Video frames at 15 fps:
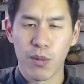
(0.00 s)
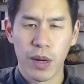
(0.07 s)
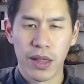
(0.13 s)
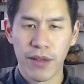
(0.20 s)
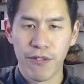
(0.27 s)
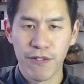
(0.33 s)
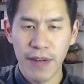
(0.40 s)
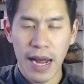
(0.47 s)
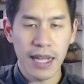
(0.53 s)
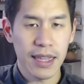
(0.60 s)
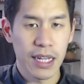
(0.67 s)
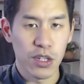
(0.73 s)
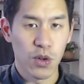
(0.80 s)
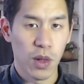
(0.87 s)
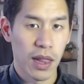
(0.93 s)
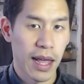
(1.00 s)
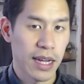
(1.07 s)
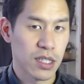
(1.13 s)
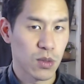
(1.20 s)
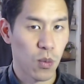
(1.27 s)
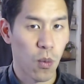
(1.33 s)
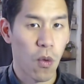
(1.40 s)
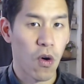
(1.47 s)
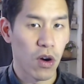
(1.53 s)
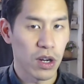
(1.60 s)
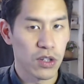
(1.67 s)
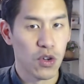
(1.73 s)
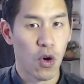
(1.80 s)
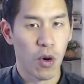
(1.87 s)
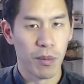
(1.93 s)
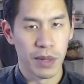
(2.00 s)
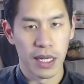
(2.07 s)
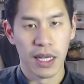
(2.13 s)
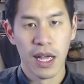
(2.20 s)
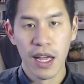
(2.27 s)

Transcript: The fact that your legs walk normally,